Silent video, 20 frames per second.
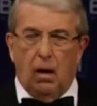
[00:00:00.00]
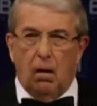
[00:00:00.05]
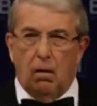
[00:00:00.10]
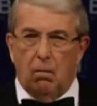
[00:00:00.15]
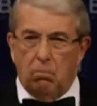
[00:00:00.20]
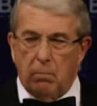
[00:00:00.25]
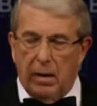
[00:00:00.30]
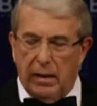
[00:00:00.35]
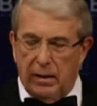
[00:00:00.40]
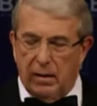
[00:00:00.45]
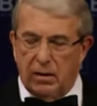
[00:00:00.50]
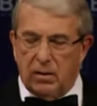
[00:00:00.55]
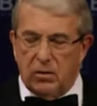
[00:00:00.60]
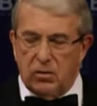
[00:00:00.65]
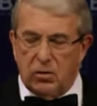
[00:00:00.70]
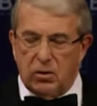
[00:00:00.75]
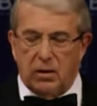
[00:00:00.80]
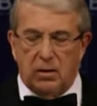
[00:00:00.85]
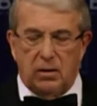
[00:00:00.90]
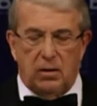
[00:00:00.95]
May it
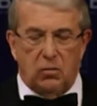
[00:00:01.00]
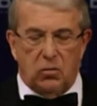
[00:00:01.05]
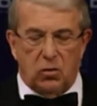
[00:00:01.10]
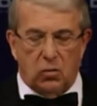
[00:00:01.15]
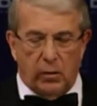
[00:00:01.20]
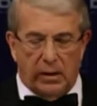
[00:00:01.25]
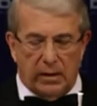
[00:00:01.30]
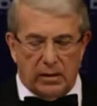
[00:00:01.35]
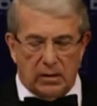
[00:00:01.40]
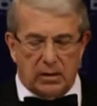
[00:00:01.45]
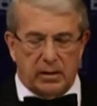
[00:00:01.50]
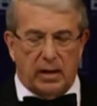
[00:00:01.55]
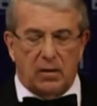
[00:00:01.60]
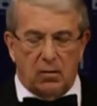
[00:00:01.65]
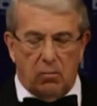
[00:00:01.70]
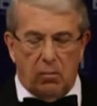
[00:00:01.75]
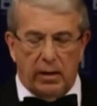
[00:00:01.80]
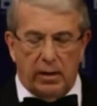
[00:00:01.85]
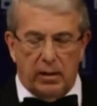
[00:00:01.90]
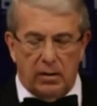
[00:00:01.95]
continue to
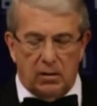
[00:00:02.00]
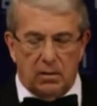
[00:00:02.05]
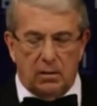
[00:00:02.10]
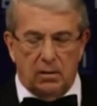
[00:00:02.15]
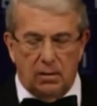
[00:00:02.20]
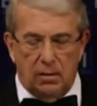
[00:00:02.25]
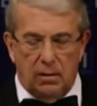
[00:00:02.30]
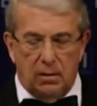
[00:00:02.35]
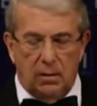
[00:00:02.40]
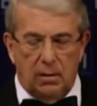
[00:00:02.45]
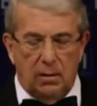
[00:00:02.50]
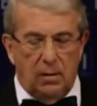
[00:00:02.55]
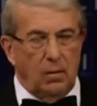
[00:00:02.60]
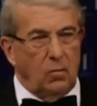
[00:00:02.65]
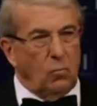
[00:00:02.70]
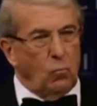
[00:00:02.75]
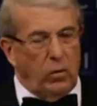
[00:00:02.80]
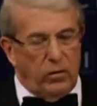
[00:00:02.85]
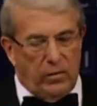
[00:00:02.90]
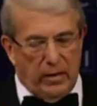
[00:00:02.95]
accelerate
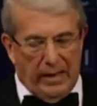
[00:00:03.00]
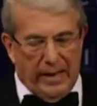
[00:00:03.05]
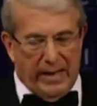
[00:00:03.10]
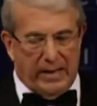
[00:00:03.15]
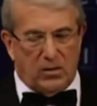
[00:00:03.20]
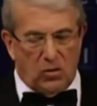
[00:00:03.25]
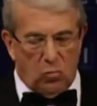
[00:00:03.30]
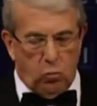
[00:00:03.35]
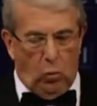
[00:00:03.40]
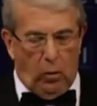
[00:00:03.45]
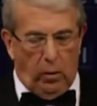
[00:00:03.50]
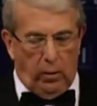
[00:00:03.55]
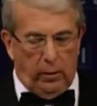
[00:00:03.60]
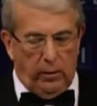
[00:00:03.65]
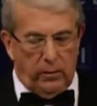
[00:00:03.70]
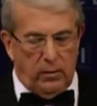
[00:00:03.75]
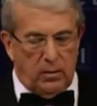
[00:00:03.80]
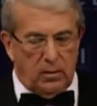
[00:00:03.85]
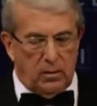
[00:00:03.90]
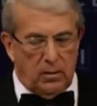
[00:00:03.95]
with less
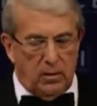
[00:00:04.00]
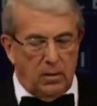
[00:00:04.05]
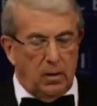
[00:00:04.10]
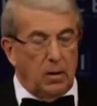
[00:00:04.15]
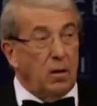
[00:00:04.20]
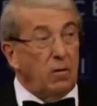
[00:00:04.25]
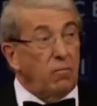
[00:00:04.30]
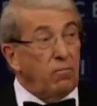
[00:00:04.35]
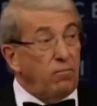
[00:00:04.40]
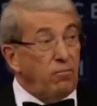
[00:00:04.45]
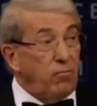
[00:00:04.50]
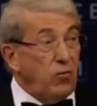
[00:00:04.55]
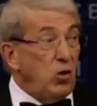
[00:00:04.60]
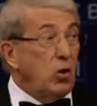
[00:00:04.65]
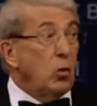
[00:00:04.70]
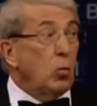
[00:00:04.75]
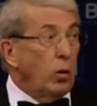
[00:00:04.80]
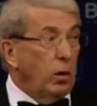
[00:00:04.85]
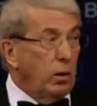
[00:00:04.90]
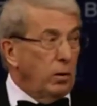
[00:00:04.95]
words,
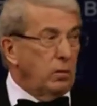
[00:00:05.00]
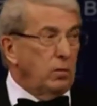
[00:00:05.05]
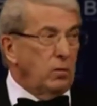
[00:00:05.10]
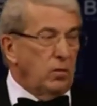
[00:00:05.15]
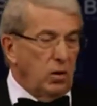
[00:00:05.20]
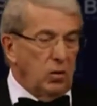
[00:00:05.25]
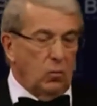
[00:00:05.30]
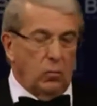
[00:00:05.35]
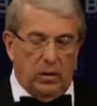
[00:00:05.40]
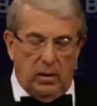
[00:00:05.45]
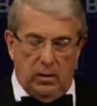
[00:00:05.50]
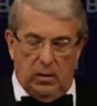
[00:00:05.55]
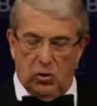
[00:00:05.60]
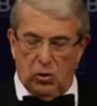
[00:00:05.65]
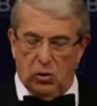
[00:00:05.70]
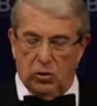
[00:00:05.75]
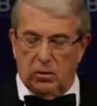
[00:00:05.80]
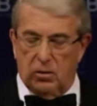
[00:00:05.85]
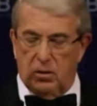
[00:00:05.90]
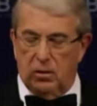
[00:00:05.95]
fewer new
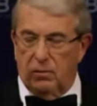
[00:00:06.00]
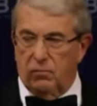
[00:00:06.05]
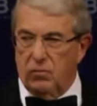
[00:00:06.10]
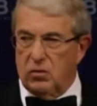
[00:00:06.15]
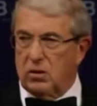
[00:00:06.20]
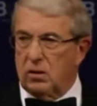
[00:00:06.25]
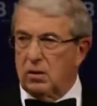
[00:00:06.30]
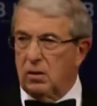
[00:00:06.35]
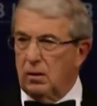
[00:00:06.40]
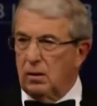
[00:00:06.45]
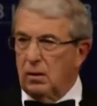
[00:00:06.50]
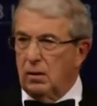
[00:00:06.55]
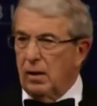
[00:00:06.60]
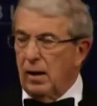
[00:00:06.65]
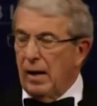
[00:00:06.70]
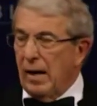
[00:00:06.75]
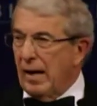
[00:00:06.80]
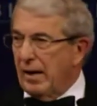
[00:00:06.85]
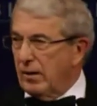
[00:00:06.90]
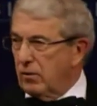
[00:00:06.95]
initiatives,
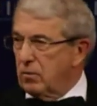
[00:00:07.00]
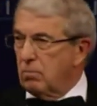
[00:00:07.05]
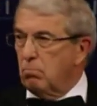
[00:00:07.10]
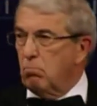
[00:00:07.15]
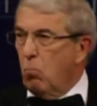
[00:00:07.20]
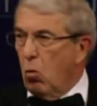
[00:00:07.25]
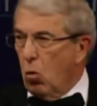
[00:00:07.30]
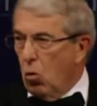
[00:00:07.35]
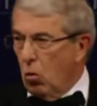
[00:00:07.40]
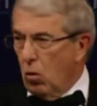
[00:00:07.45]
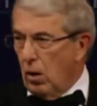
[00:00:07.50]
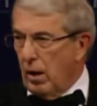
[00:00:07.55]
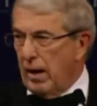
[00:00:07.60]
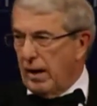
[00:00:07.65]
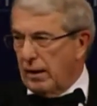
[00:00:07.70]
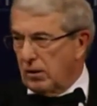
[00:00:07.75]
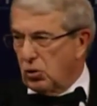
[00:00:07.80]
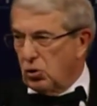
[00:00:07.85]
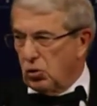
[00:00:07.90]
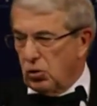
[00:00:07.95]
and more
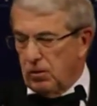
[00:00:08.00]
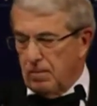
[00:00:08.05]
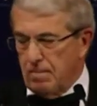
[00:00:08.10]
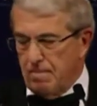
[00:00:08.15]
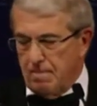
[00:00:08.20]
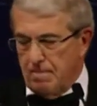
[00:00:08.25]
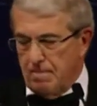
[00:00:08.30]
action.